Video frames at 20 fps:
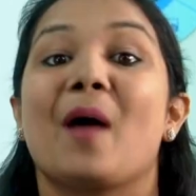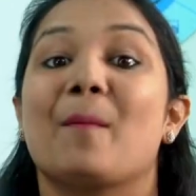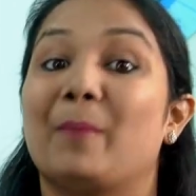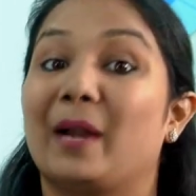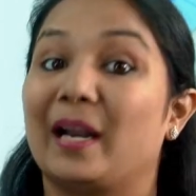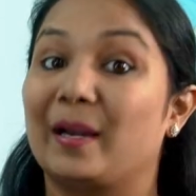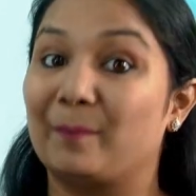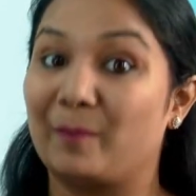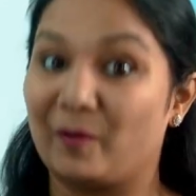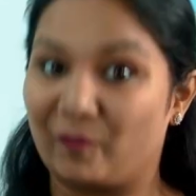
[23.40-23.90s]

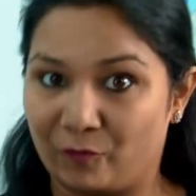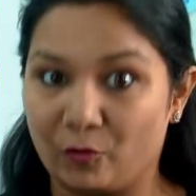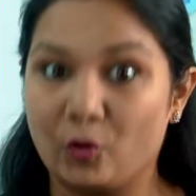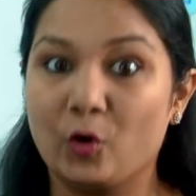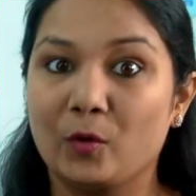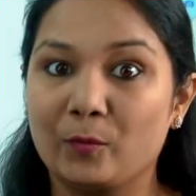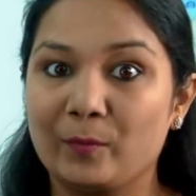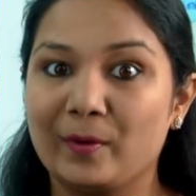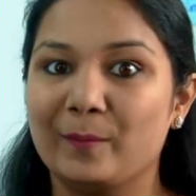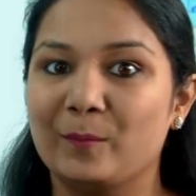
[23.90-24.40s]
But
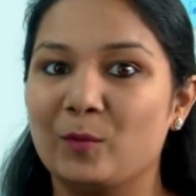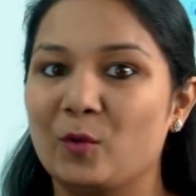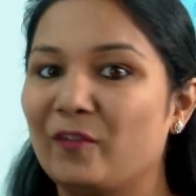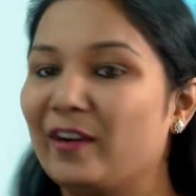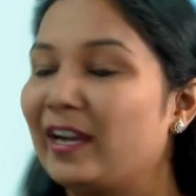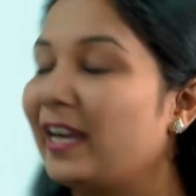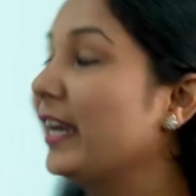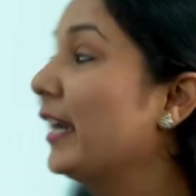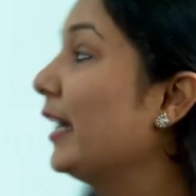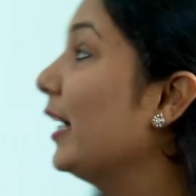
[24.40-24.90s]
before we move
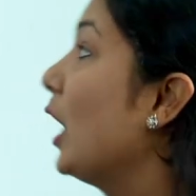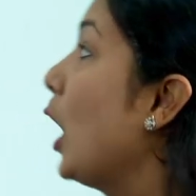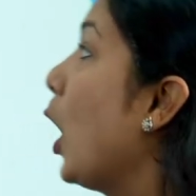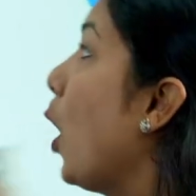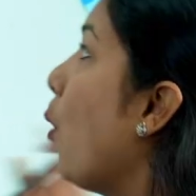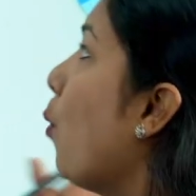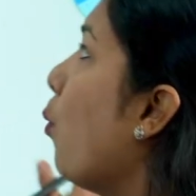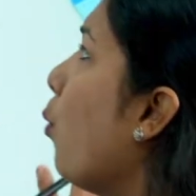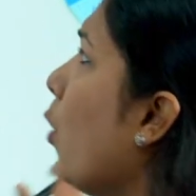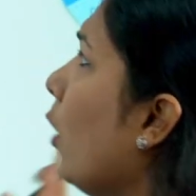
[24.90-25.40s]
ahead,
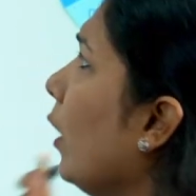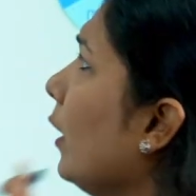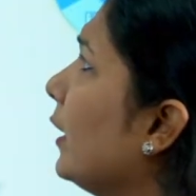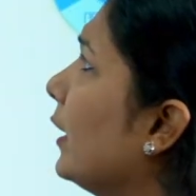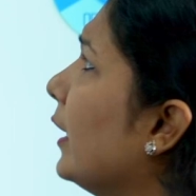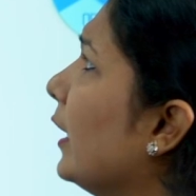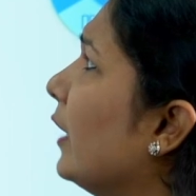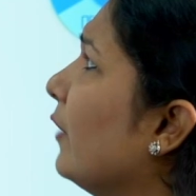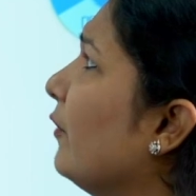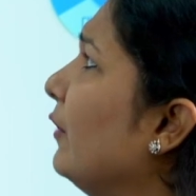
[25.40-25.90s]
what
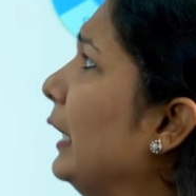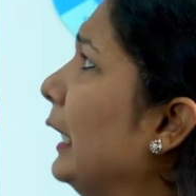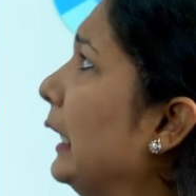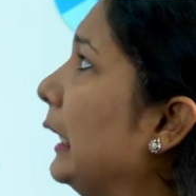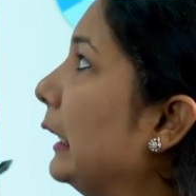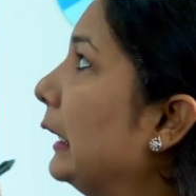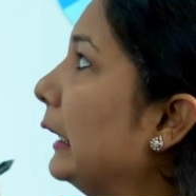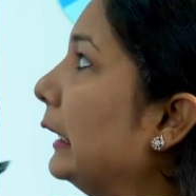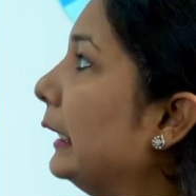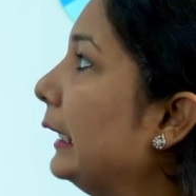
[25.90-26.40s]
did we
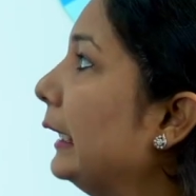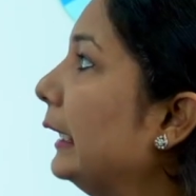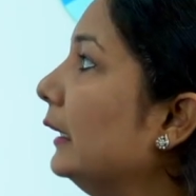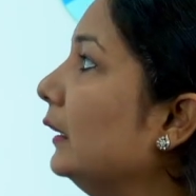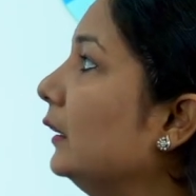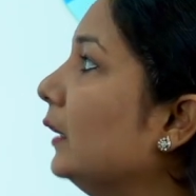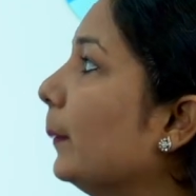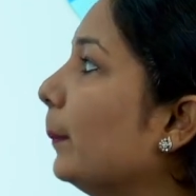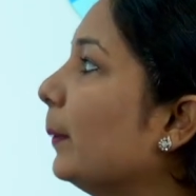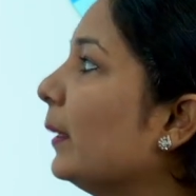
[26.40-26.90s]
learn
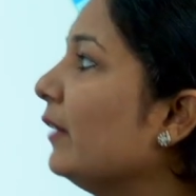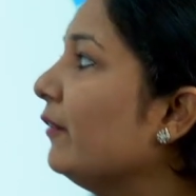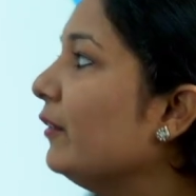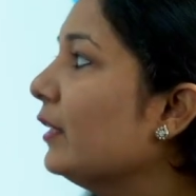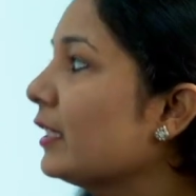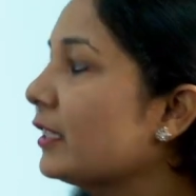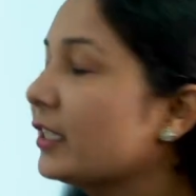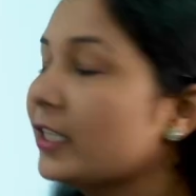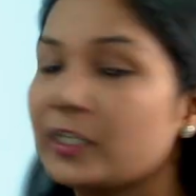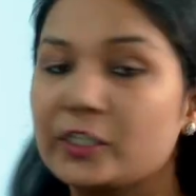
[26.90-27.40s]
in the
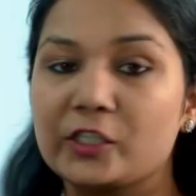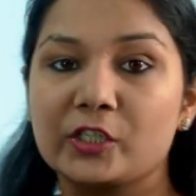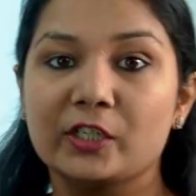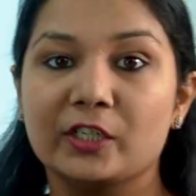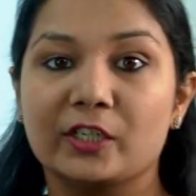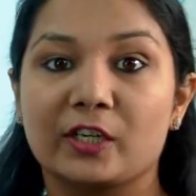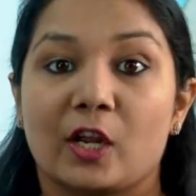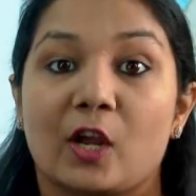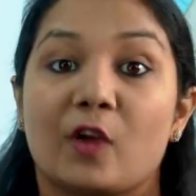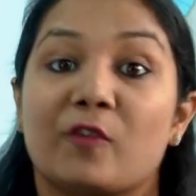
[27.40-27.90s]
previous
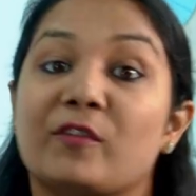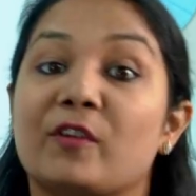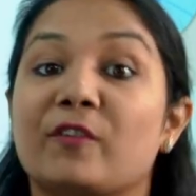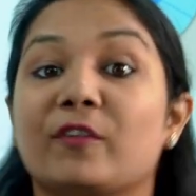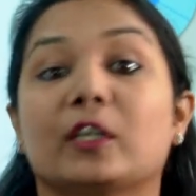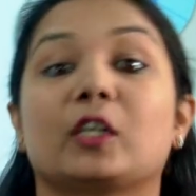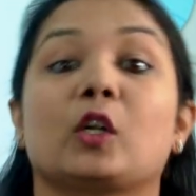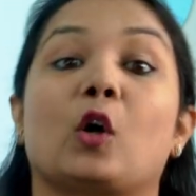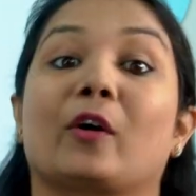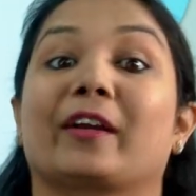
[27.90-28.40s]
session? We
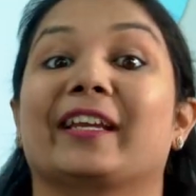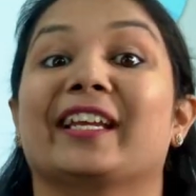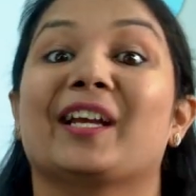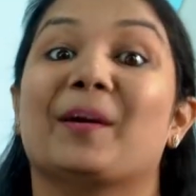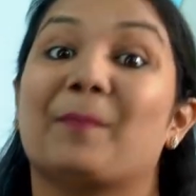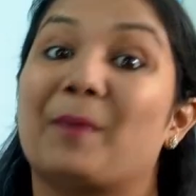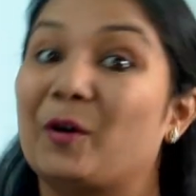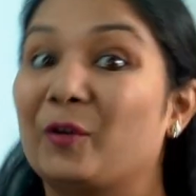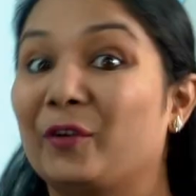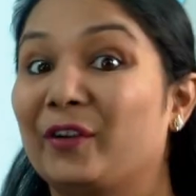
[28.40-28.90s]
were talking
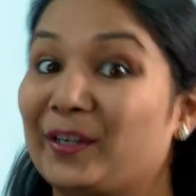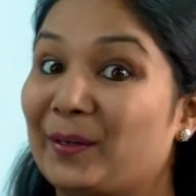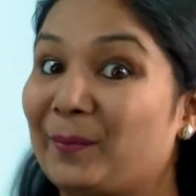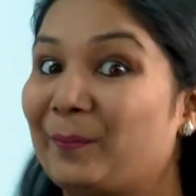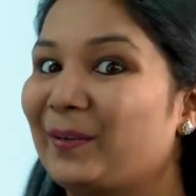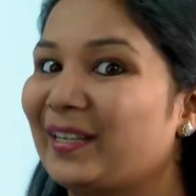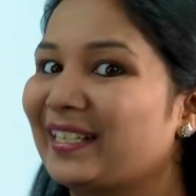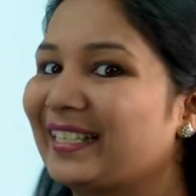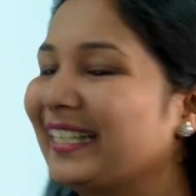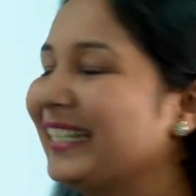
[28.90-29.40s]
about
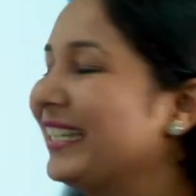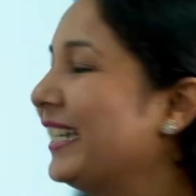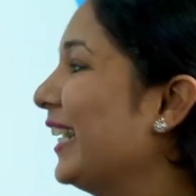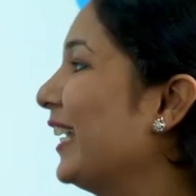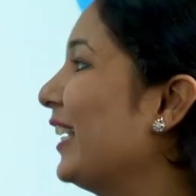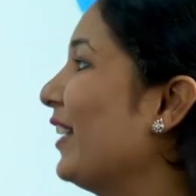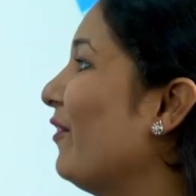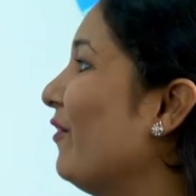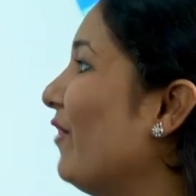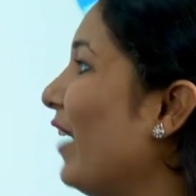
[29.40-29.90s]

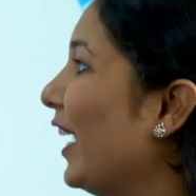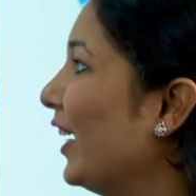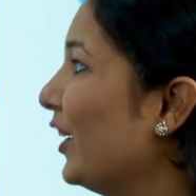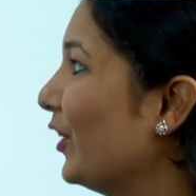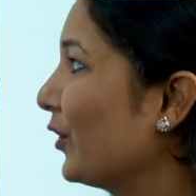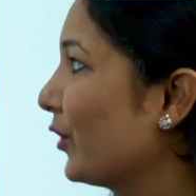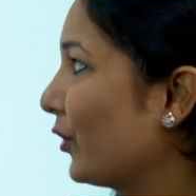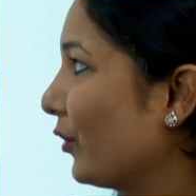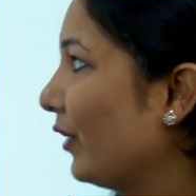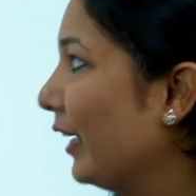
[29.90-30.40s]
representative
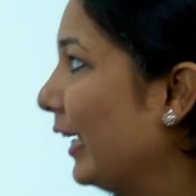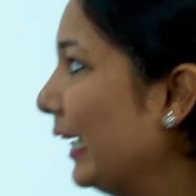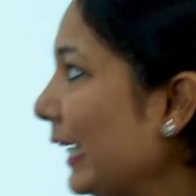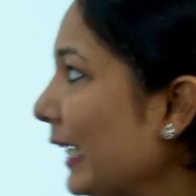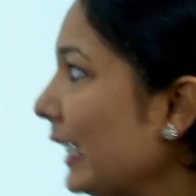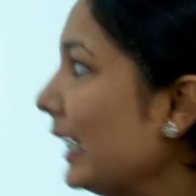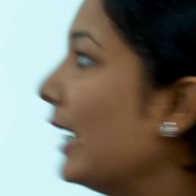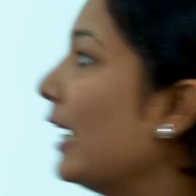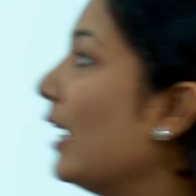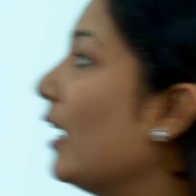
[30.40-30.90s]
values,
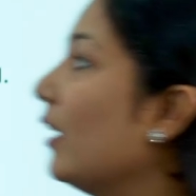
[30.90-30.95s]
right?